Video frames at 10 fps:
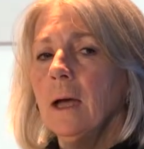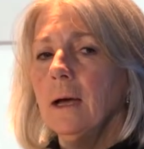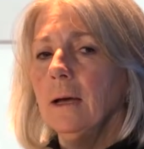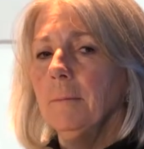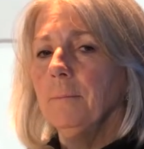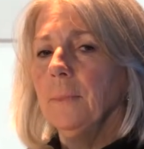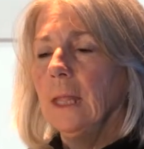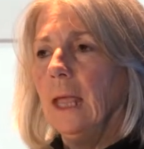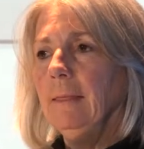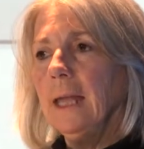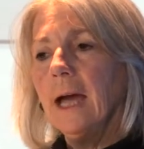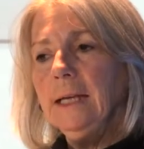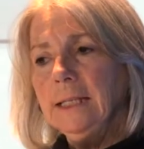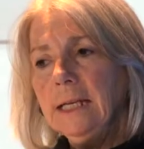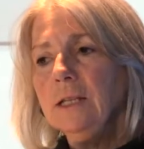And the
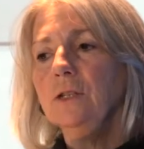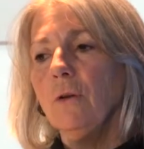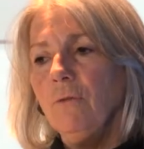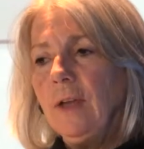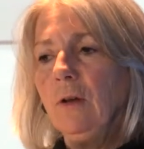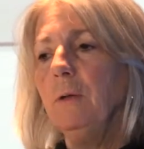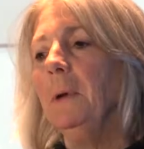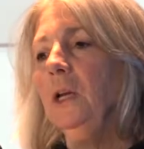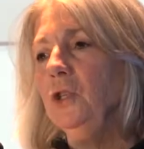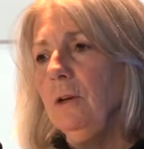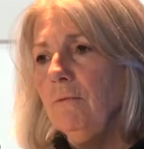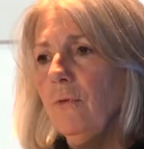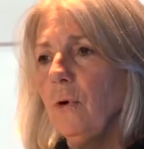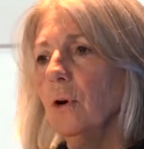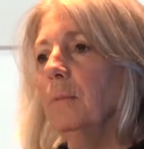ideas are very much
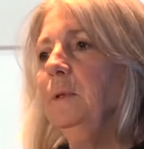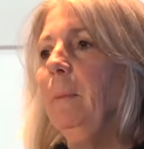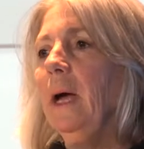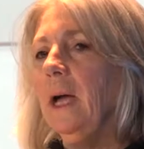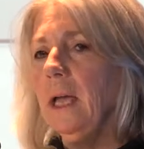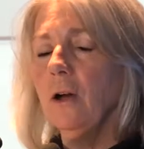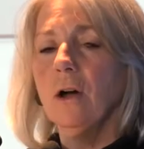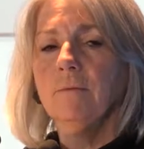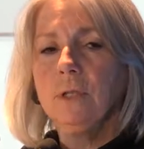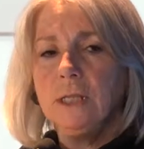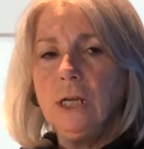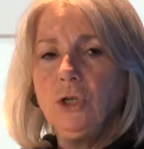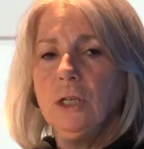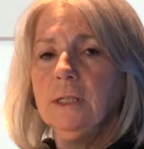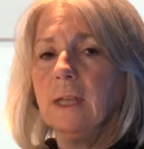informed by
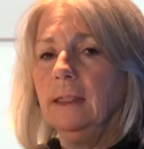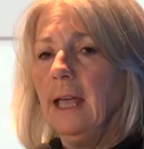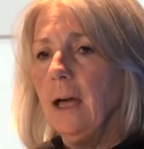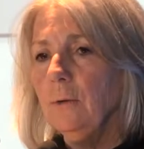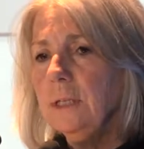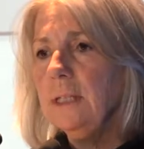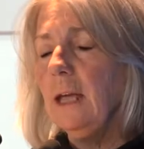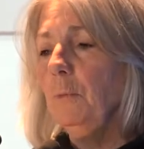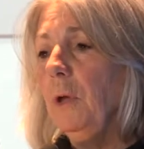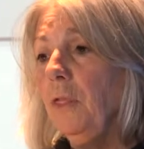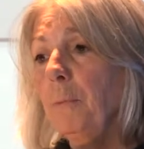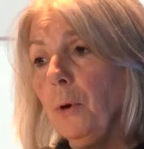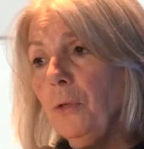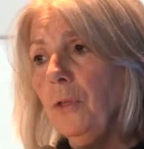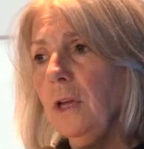conversations at the outset with
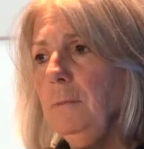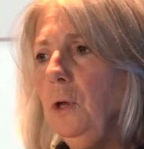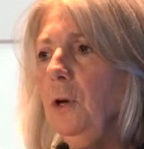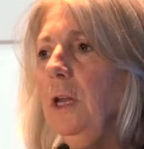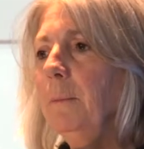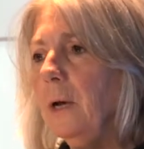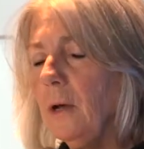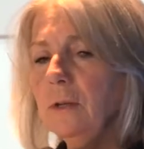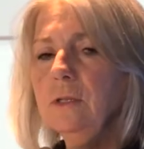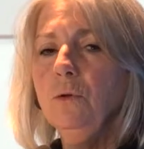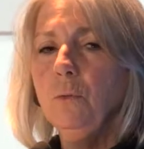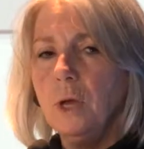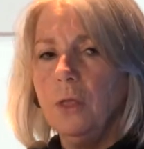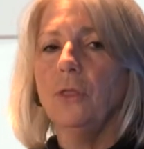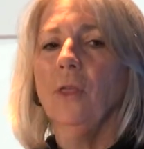both the community, but also
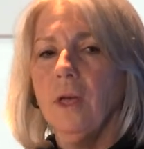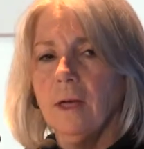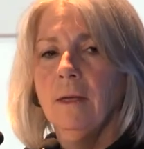with